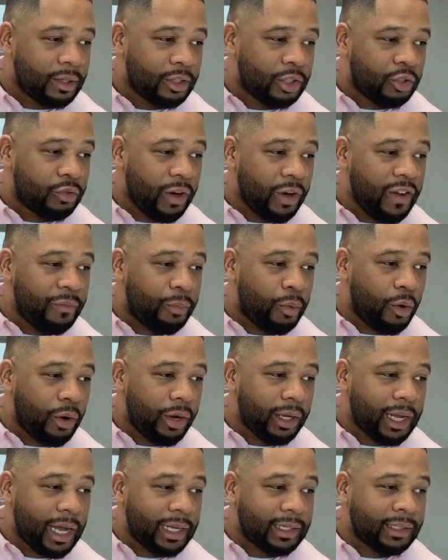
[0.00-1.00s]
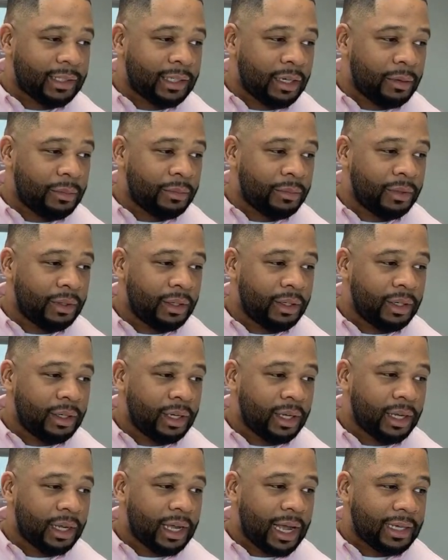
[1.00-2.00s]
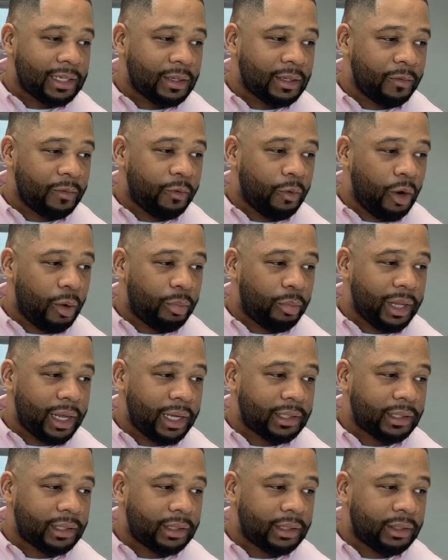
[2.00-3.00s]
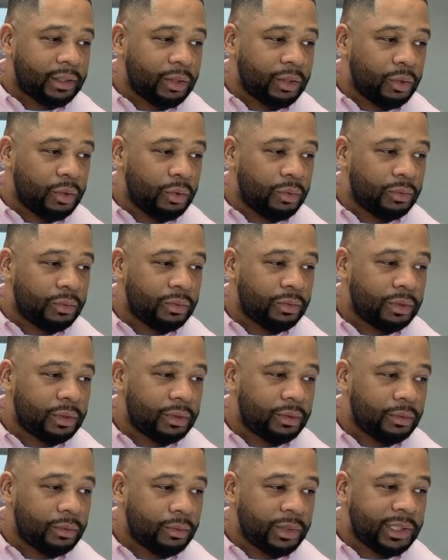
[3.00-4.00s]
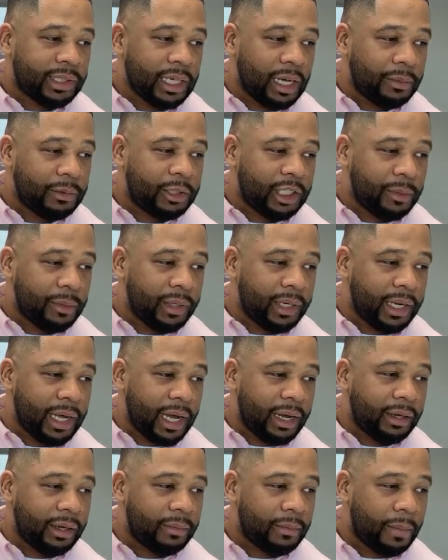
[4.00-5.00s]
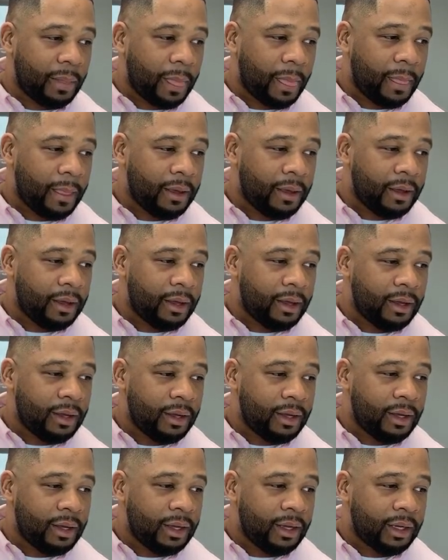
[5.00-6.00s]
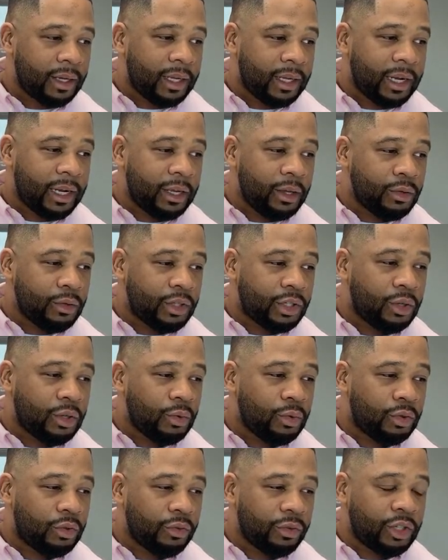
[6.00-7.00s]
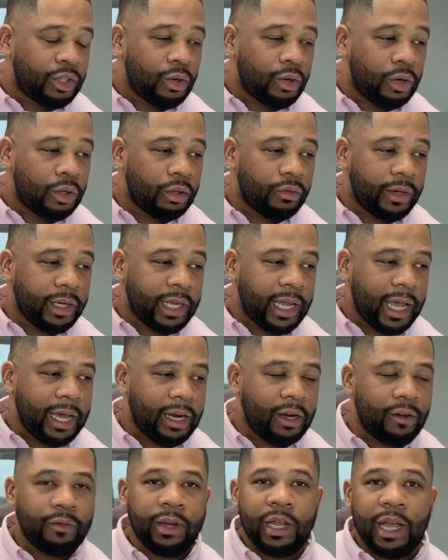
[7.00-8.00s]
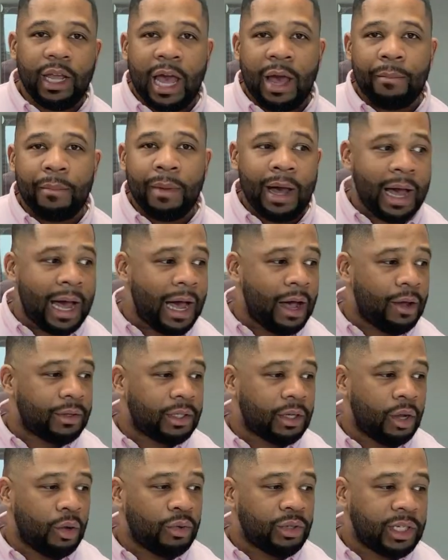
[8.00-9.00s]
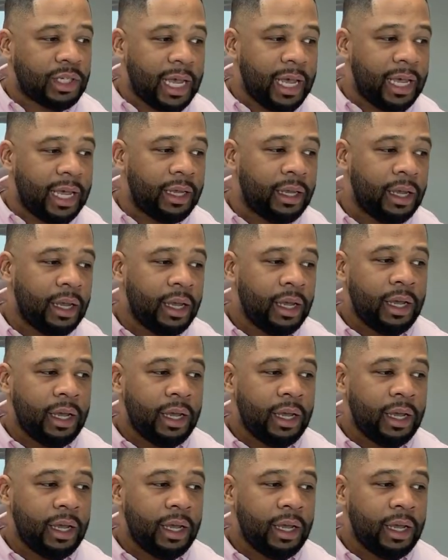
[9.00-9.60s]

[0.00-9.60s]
Shreveport got some Got some fourplexes too. What's up, Gemini? Can I use two, th- 203K to rehab my house, Jose?